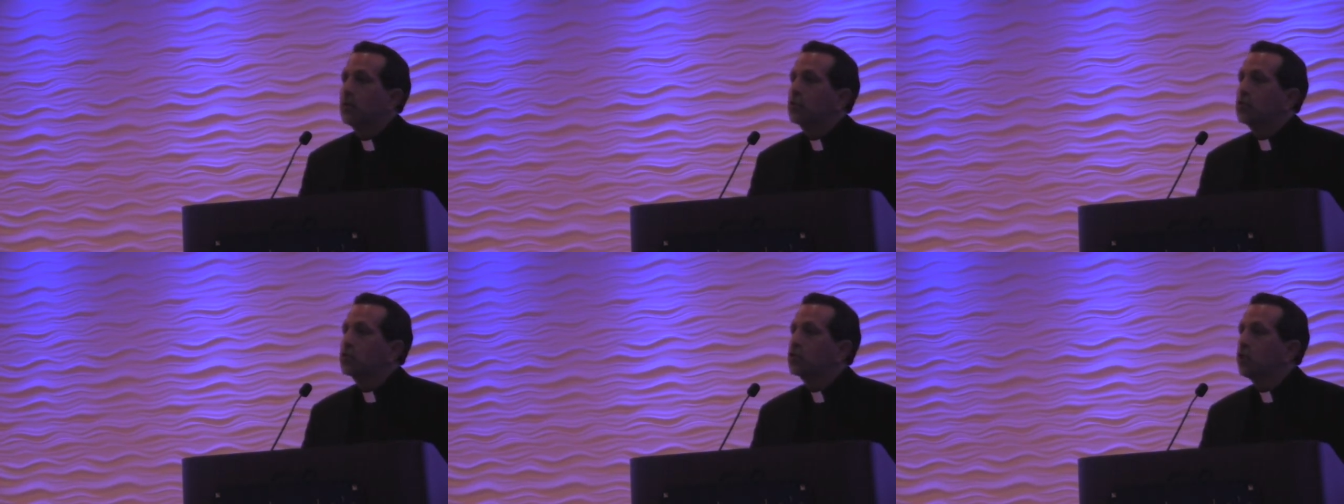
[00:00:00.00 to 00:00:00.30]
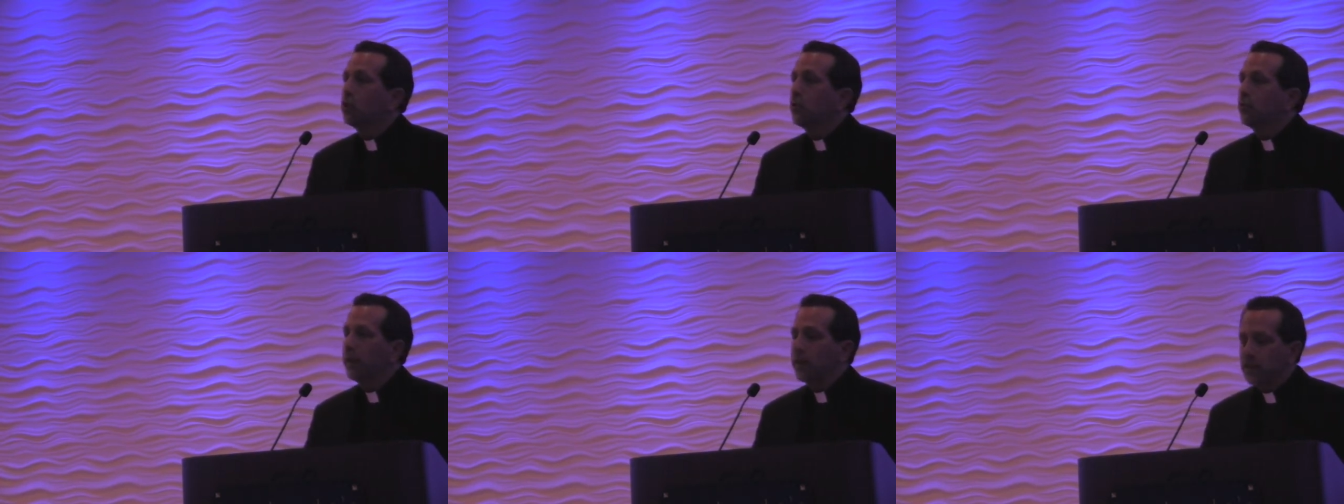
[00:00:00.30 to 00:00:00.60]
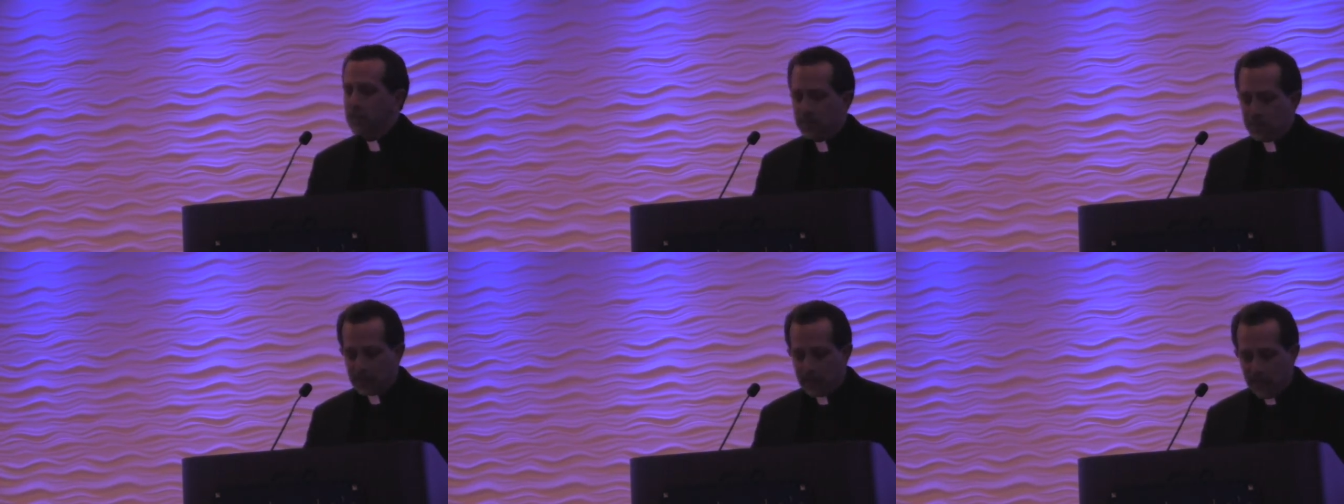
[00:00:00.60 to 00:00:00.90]

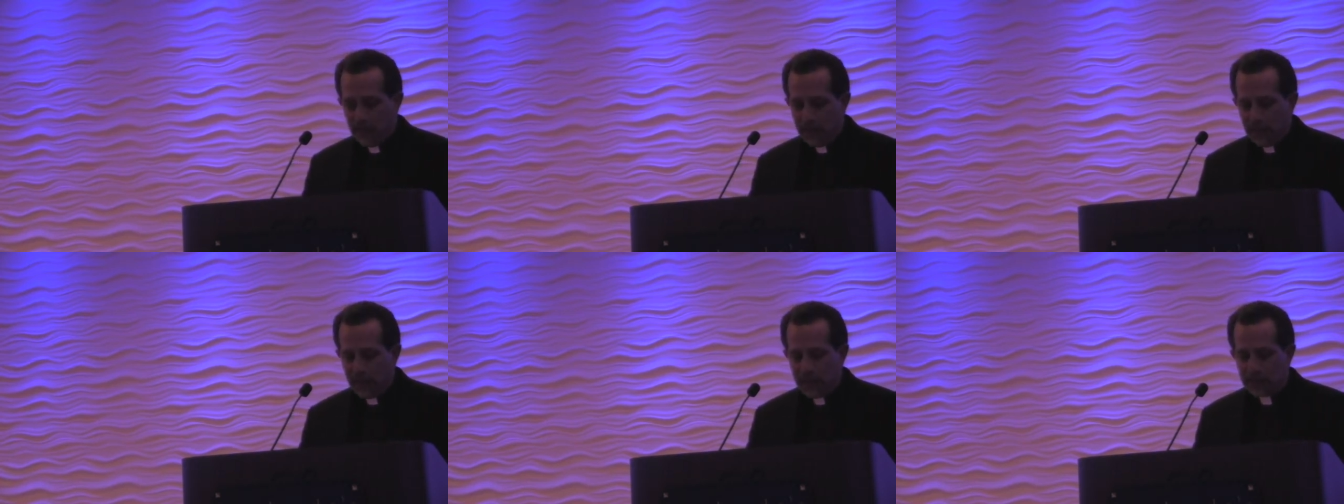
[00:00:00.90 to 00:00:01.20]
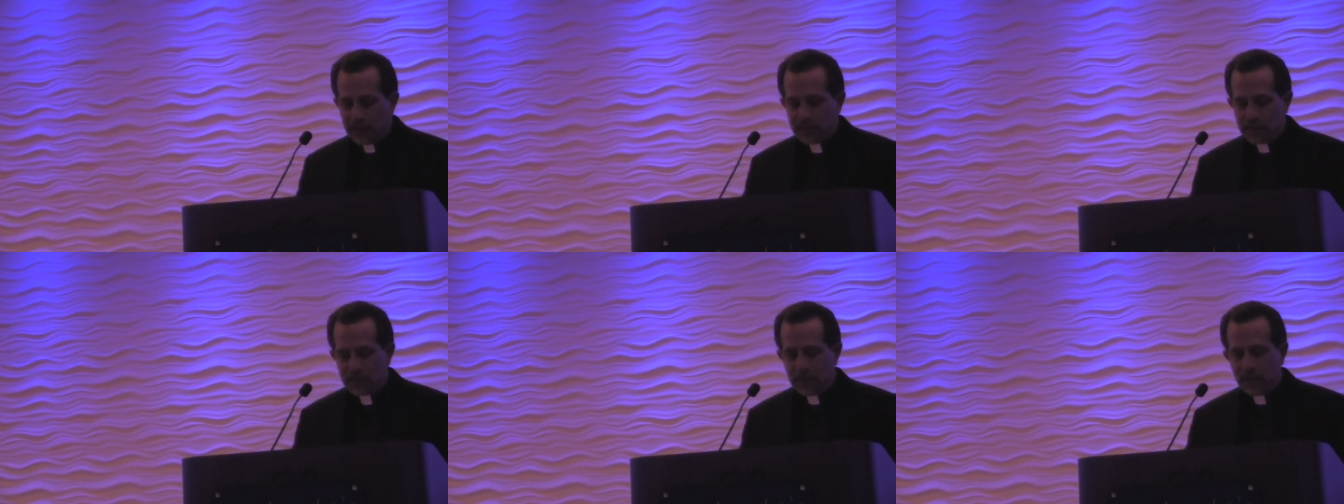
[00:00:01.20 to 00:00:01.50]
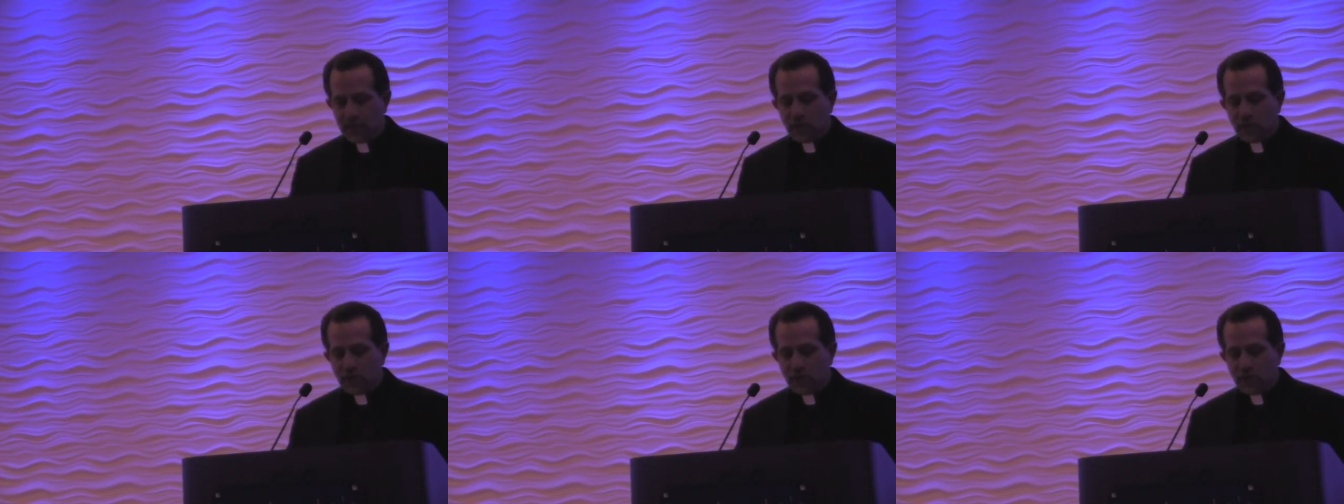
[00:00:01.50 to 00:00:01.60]
Surveys tell us